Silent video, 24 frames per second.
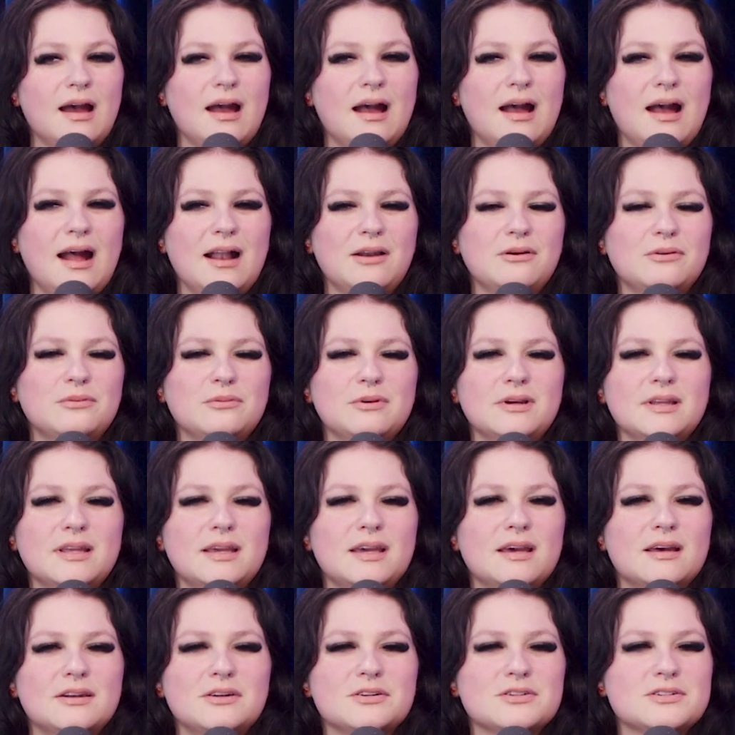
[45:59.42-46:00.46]
I don't
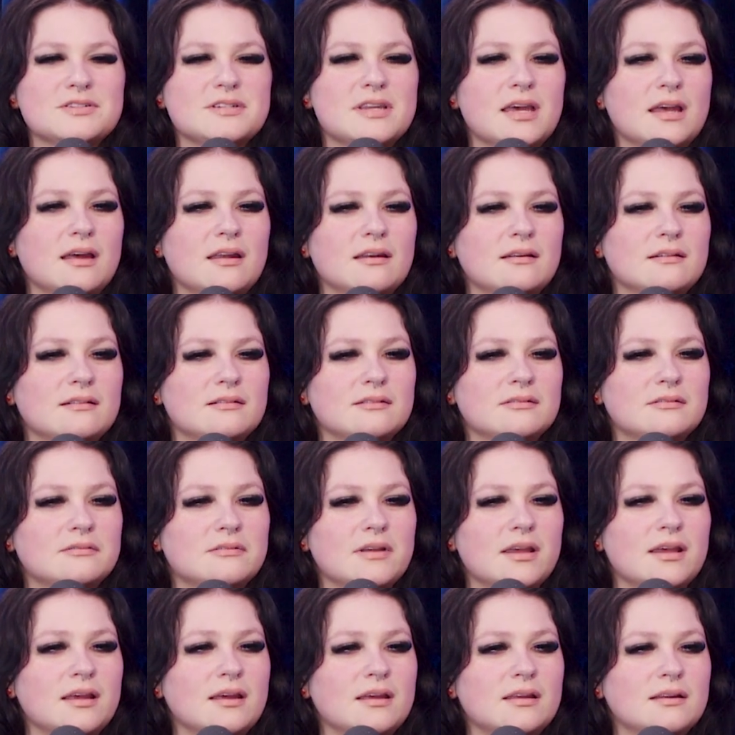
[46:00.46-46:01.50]
really understand
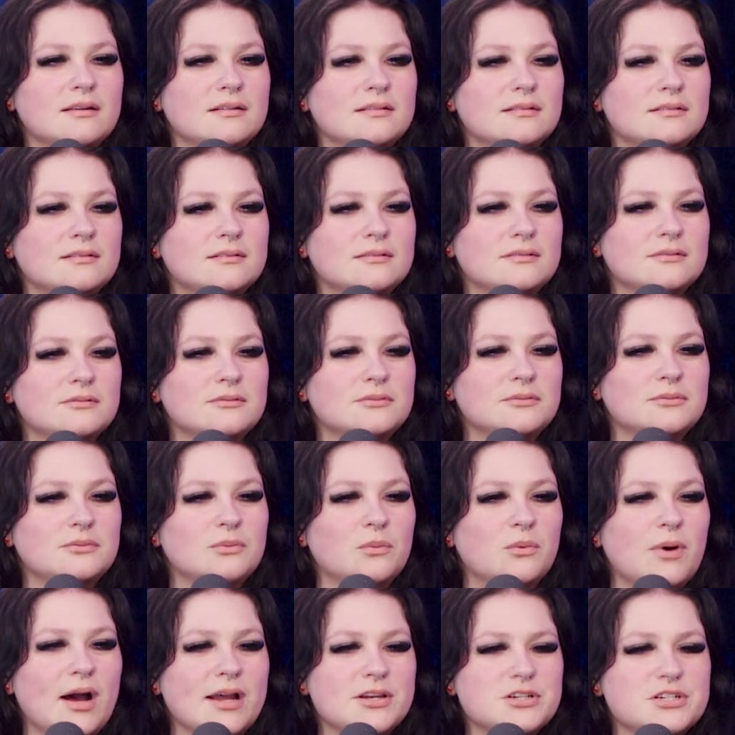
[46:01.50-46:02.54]
it.
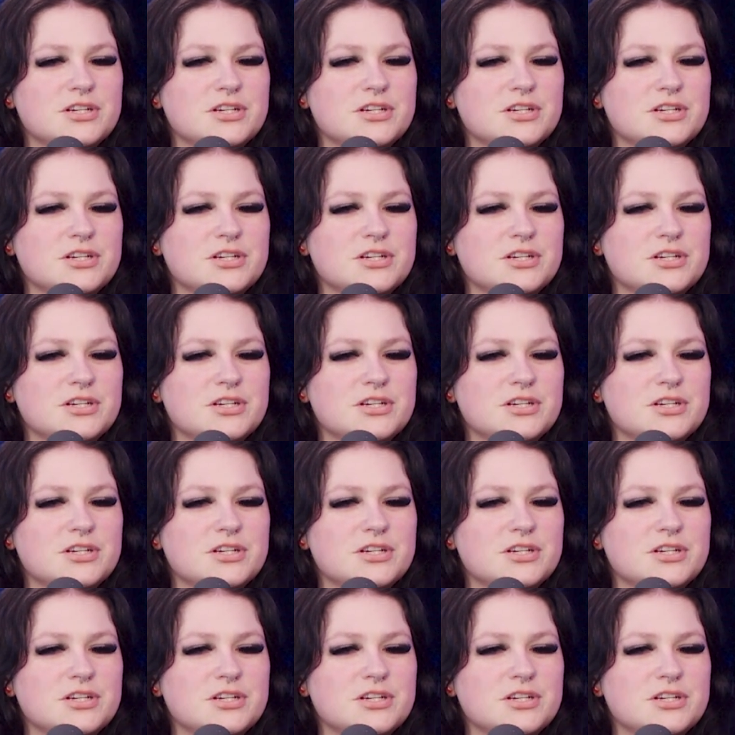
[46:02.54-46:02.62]
Why is